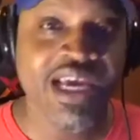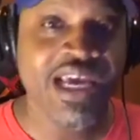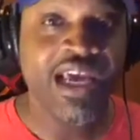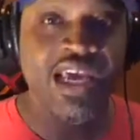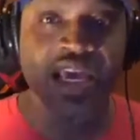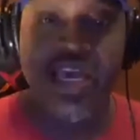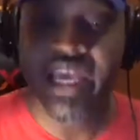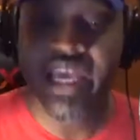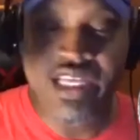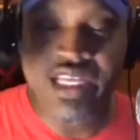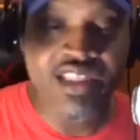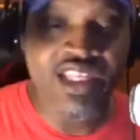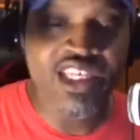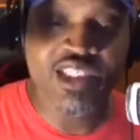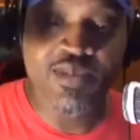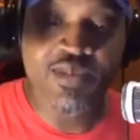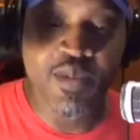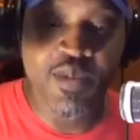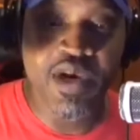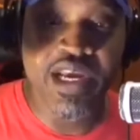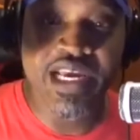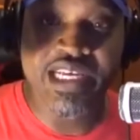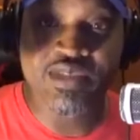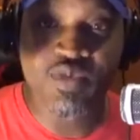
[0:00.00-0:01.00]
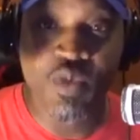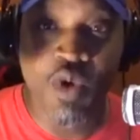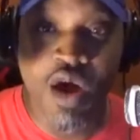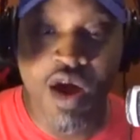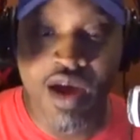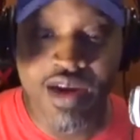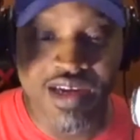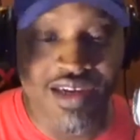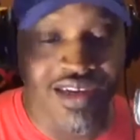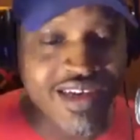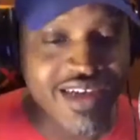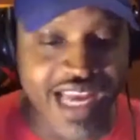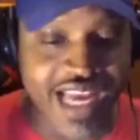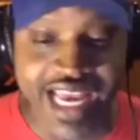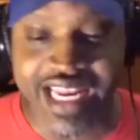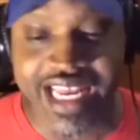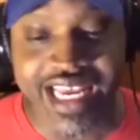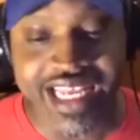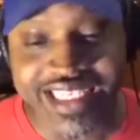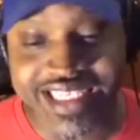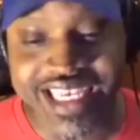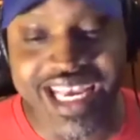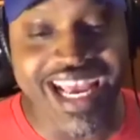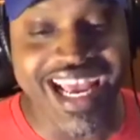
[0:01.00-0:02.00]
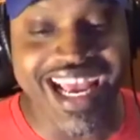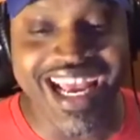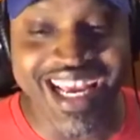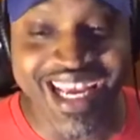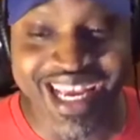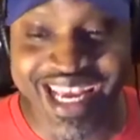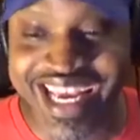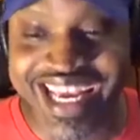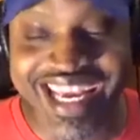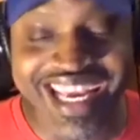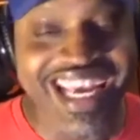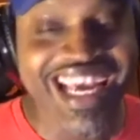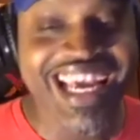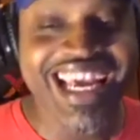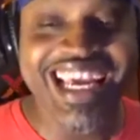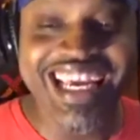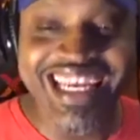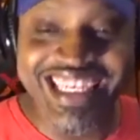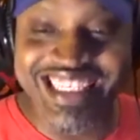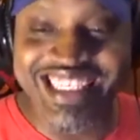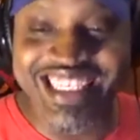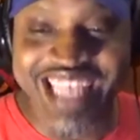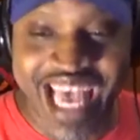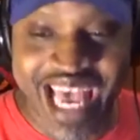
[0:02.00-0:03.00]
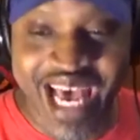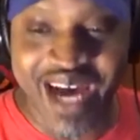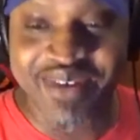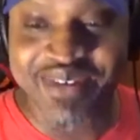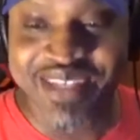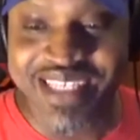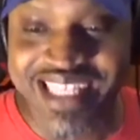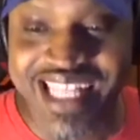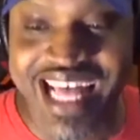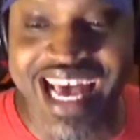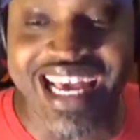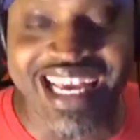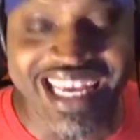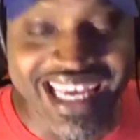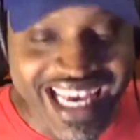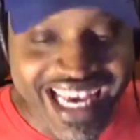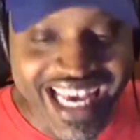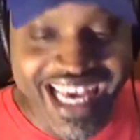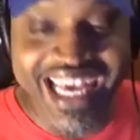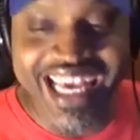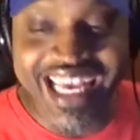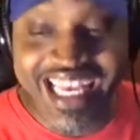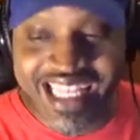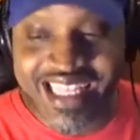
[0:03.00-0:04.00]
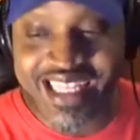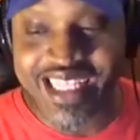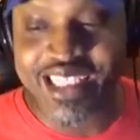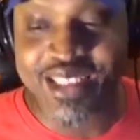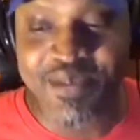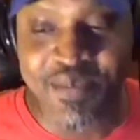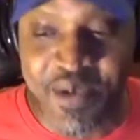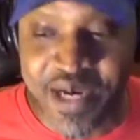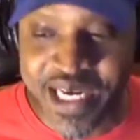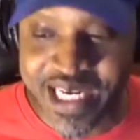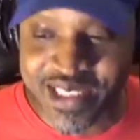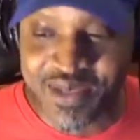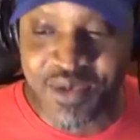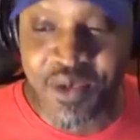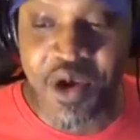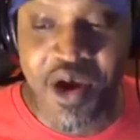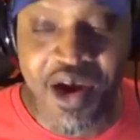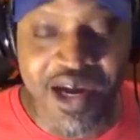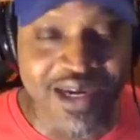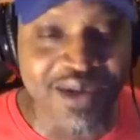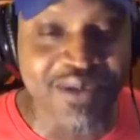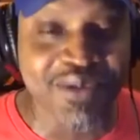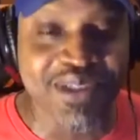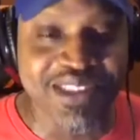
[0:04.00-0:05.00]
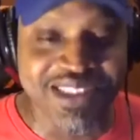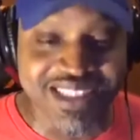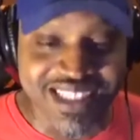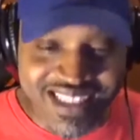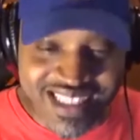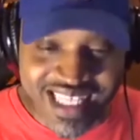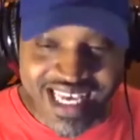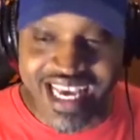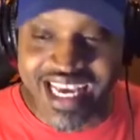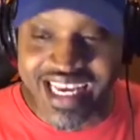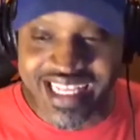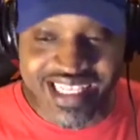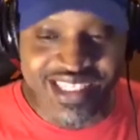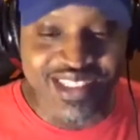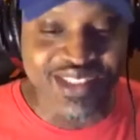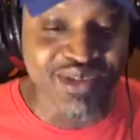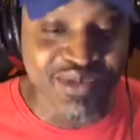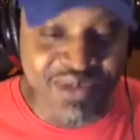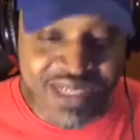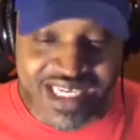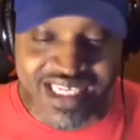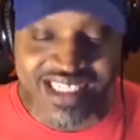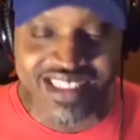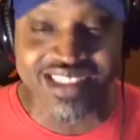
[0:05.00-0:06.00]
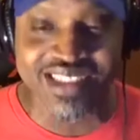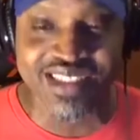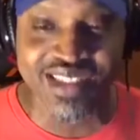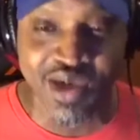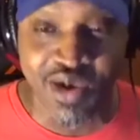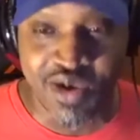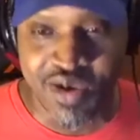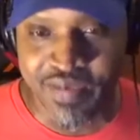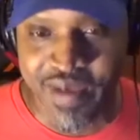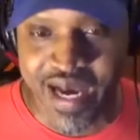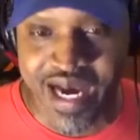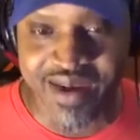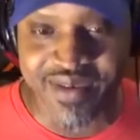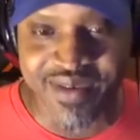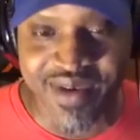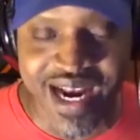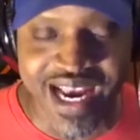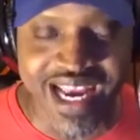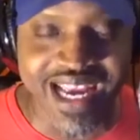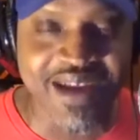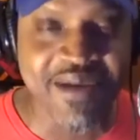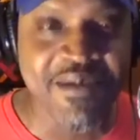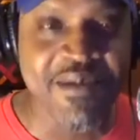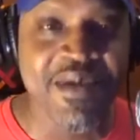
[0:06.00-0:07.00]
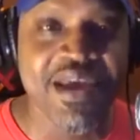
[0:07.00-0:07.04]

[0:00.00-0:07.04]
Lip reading: Hinkley Springs water, and it sounded like Hinkley Springs water was the thing that you needed to know about, right?